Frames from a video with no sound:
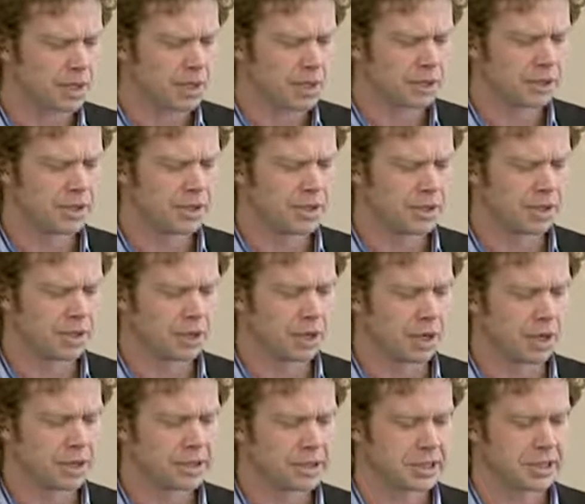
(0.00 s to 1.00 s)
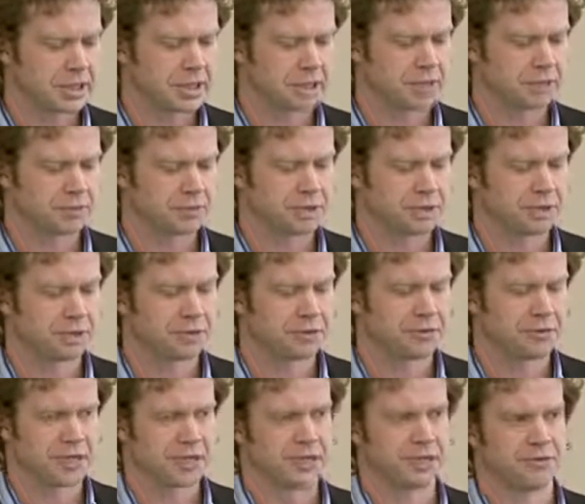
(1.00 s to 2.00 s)
We always conduct the research
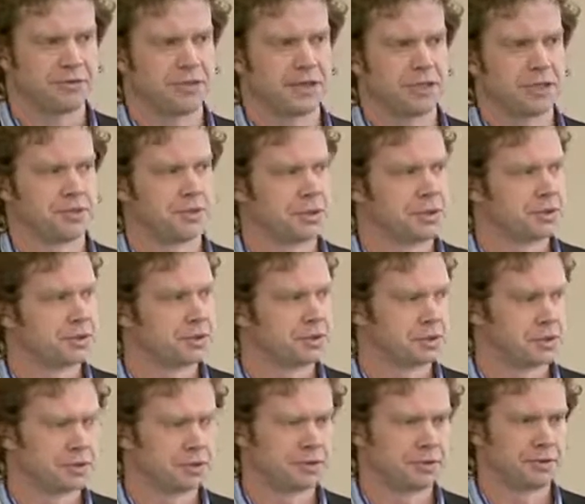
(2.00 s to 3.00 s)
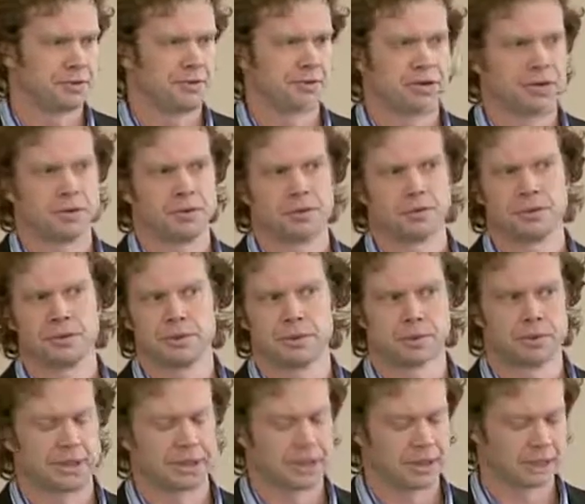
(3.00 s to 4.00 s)
face to face. We don't do this over the phone
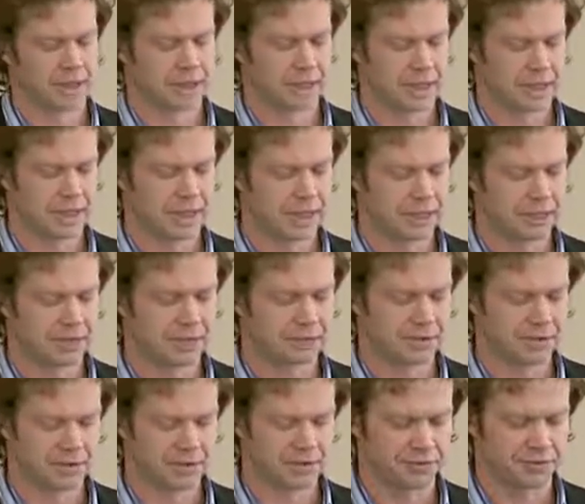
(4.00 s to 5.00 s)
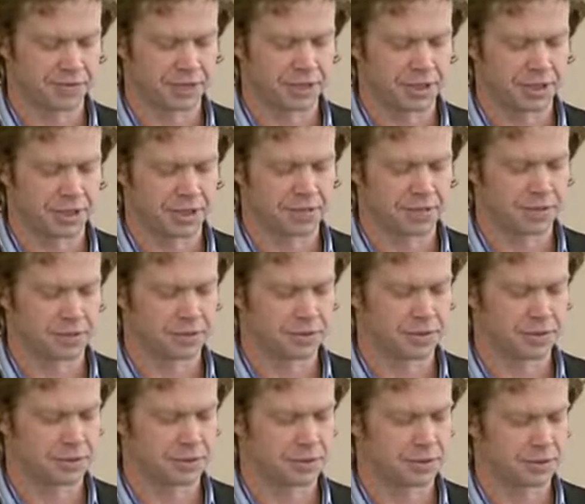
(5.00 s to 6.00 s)
or anything like that. They're face to face
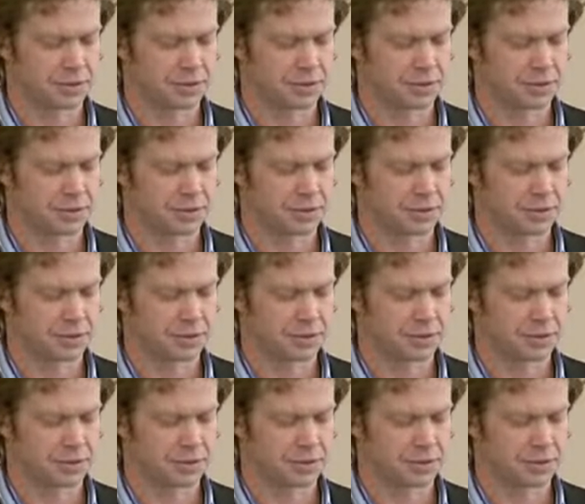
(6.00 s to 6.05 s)
interviews.